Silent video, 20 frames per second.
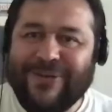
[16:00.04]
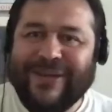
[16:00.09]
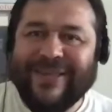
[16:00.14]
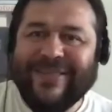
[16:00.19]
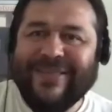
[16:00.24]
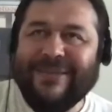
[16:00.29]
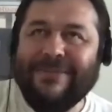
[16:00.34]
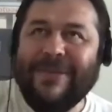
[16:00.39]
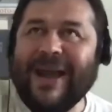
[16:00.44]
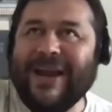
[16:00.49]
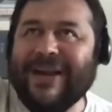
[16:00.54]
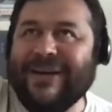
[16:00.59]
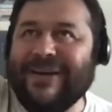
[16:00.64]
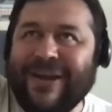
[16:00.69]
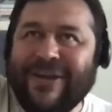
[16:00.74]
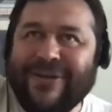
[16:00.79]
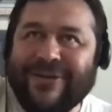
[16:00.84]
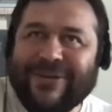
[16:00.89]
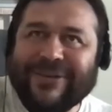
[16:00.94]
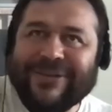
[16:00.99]
the
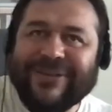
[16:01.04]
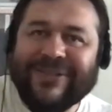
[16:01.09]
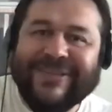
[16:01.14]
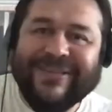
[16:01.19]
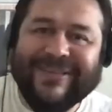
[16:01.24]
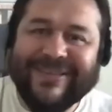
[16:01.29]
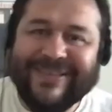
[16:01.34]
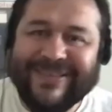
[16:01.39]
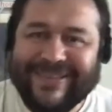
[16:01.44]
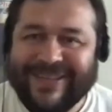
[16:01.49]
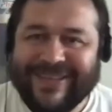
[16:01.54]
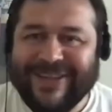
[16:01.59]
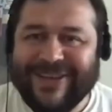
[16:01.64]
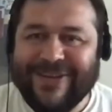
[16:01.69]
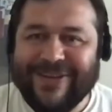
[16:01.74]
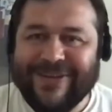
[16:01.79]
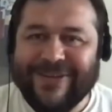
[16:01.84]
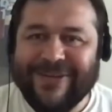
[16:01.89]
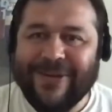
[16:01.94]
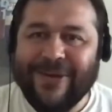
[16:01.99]
background,
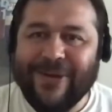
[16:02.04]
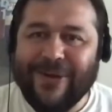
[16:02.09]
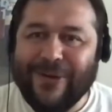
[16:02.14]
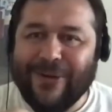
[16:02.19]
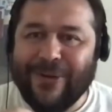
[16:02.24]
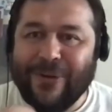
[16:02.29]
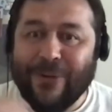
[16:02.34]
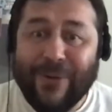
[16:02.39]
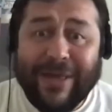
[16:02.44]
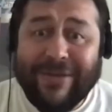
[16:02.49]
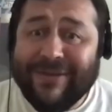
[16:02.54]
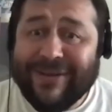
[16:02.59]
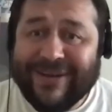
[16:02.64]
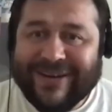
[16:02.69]
or whatever.